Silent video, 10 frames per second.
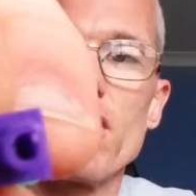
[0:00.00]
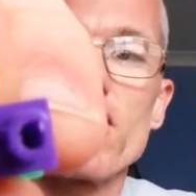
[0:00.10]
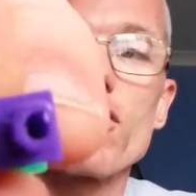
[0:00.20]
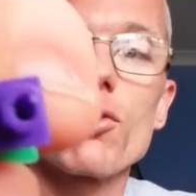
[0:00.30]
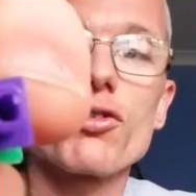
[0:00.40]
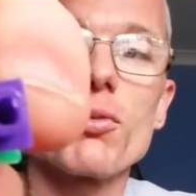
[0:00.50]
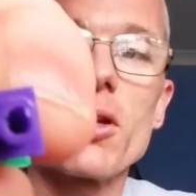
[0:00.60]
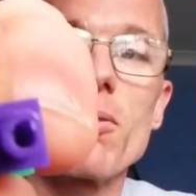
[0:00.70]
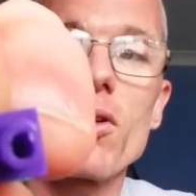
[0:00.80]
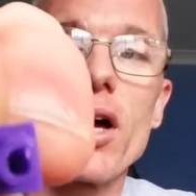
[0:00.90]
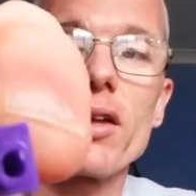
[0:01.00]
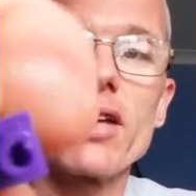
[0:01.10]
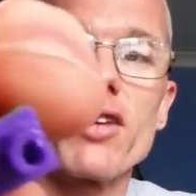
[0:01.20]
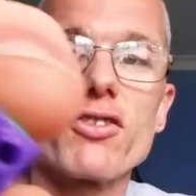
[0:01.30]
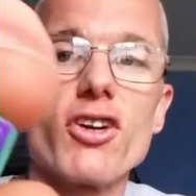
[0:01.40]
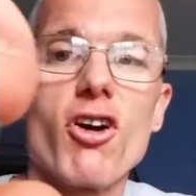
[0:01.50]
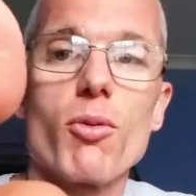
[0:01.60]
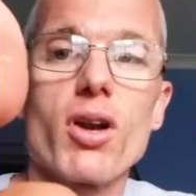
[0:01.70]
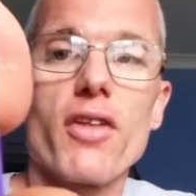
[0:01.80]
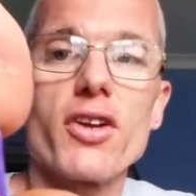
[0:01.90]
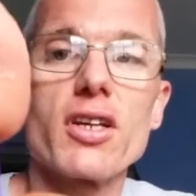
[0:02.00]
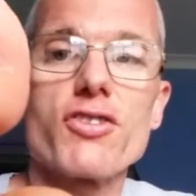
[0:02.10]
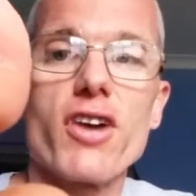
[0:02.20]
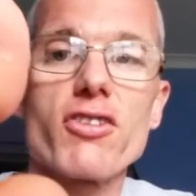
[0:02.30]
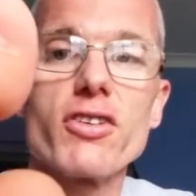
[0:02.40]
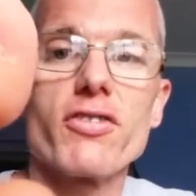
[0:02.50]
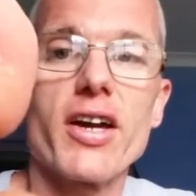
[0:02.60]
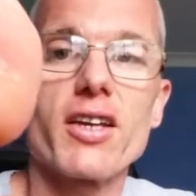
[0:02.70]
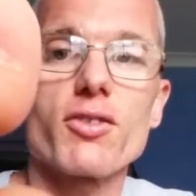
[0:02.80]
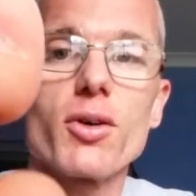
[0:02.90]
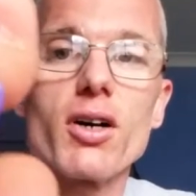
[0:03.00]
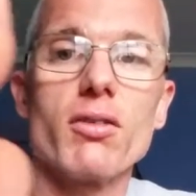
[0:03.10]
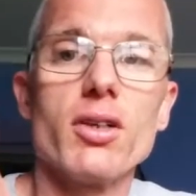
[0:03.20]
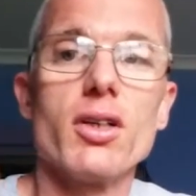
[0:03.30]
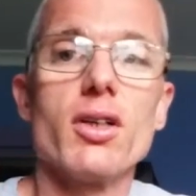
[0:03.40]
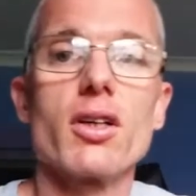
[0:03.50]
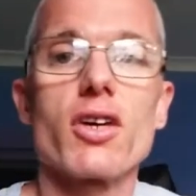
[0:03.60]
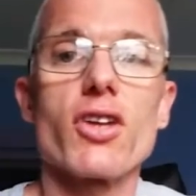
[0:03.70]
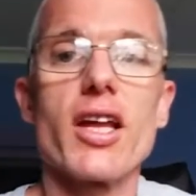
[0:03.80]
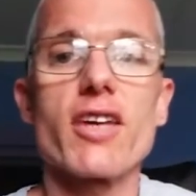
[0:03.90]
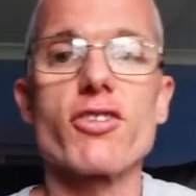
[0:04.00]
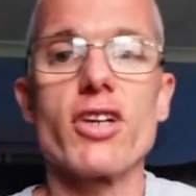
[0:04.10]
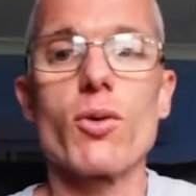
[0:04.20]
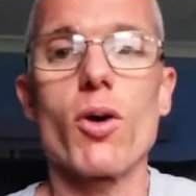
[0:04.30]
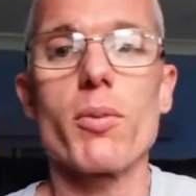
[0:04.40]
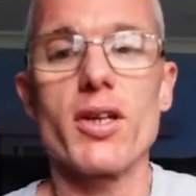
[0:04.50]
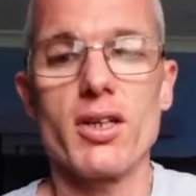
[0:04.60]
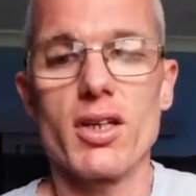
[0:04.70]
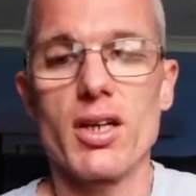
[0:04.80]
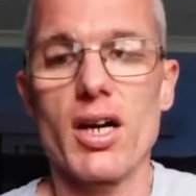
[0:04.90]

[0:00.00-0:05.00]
This is what some of them look like. That's terrible, and I think these are actually fake as well, because the legs are really wobbly.